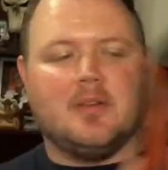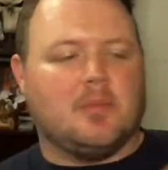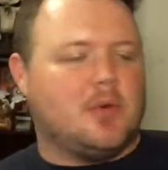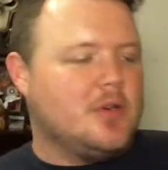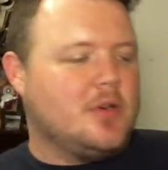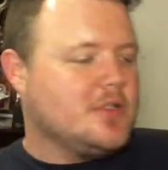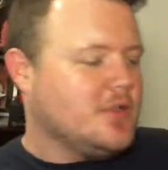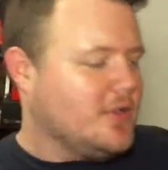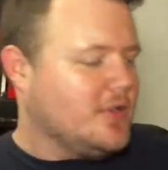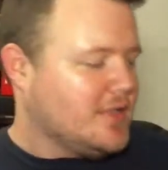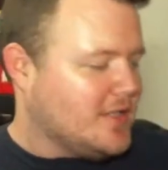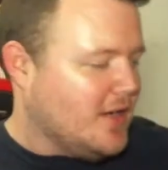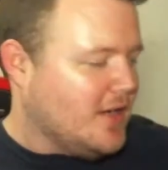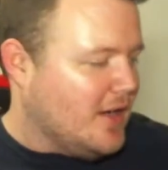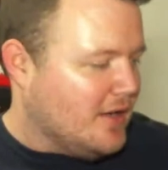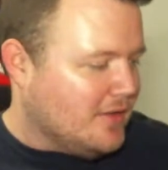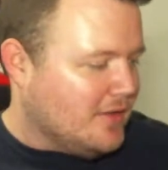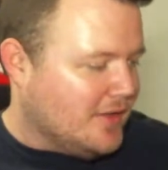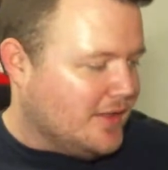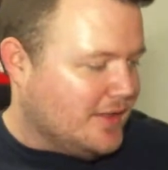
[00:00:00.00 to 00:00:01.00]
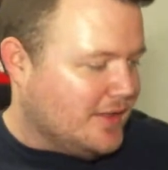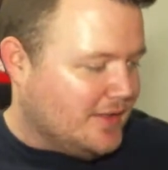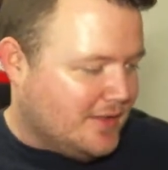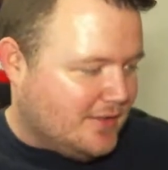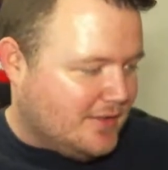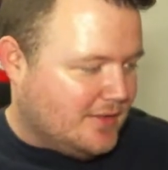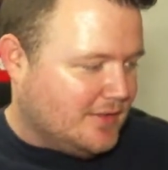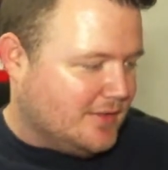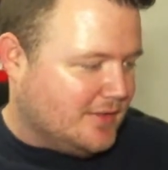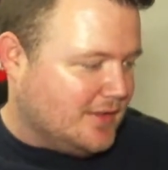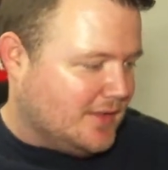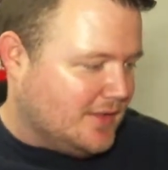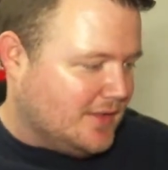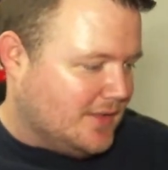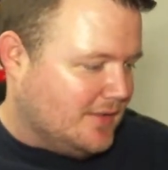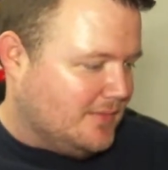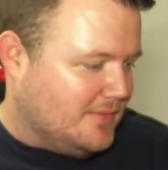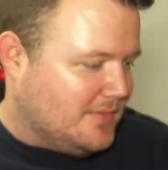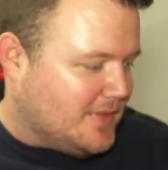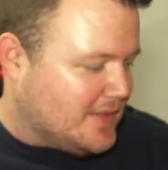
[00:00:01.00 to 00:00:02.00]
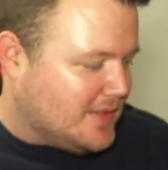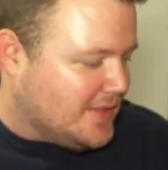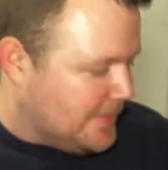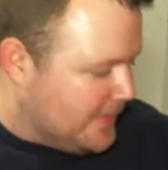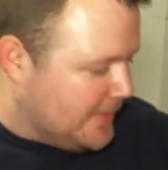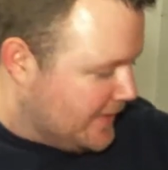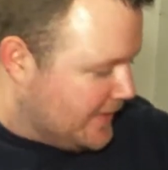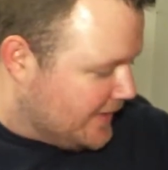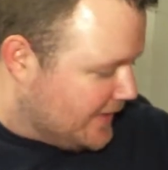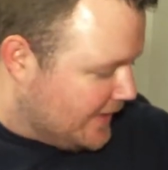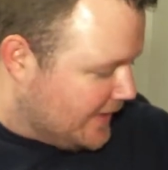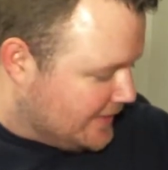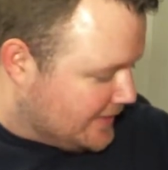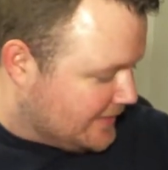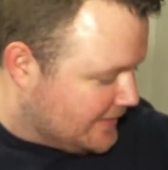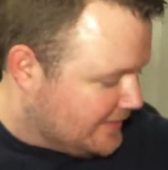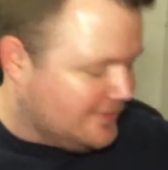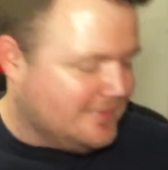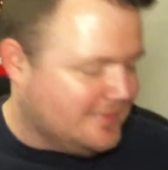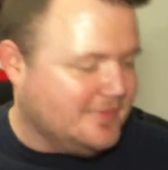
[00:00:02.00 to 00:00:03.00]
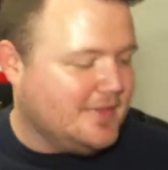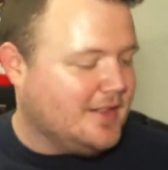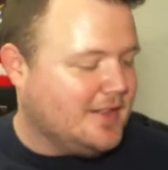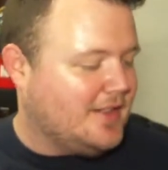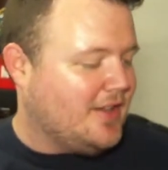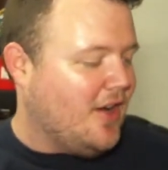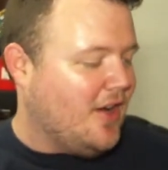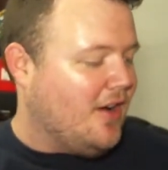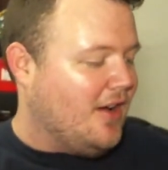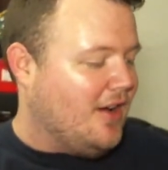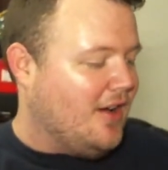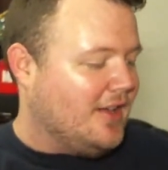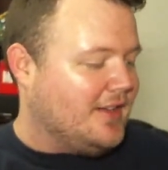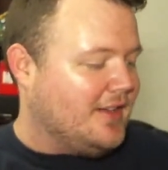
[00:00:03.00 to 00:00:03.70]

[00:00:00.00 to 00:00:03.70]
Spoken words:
George Carlin. Disappointed he's gone.